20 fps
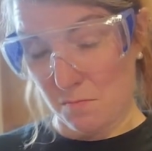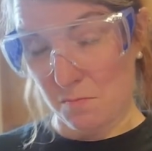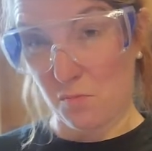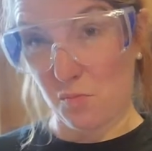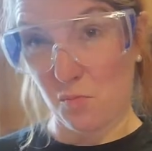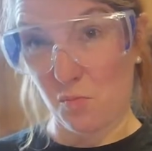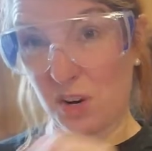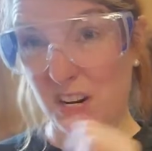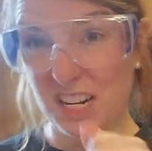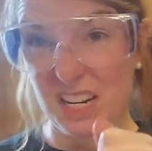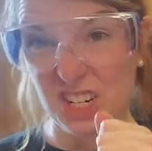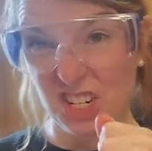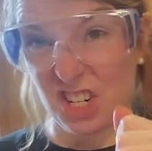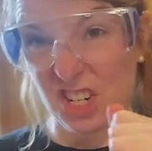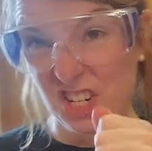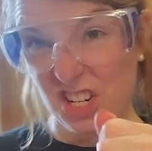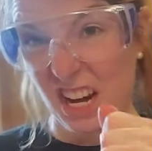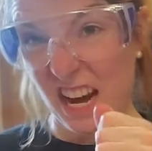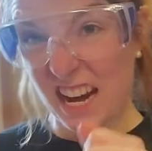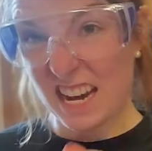When it
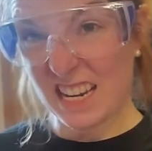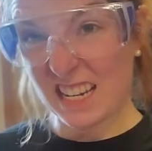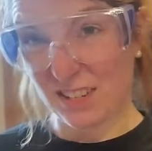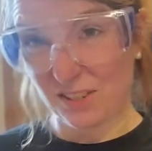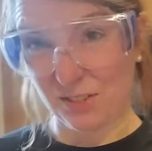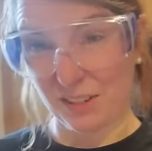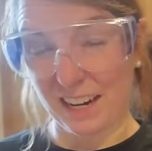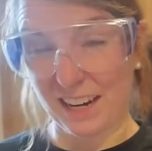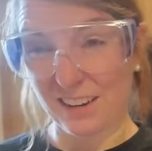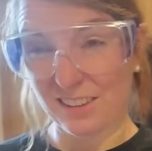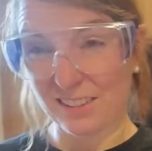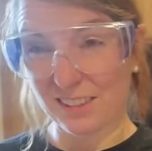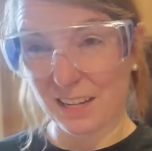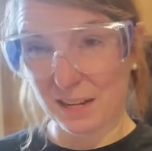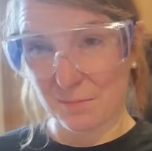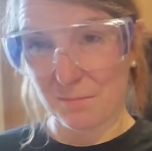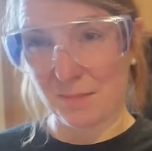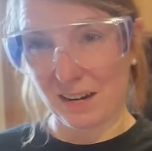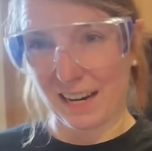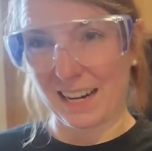shakes around like
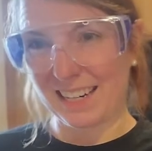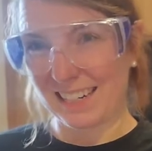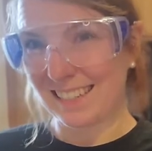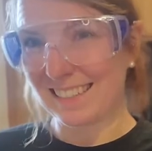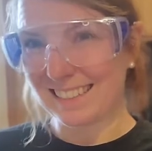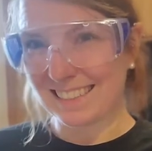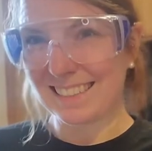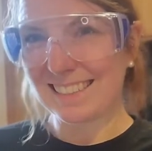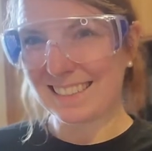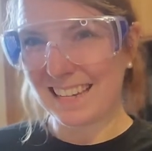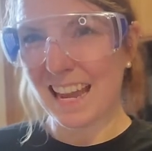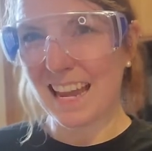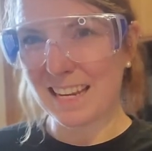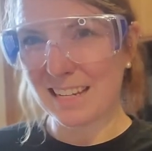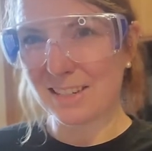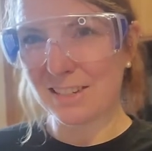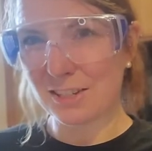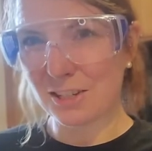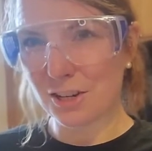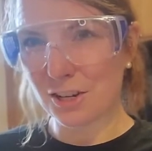mine
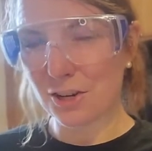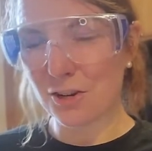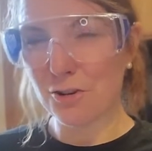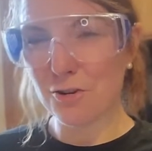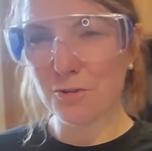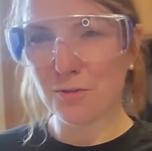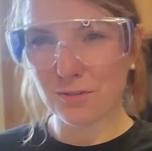tends to,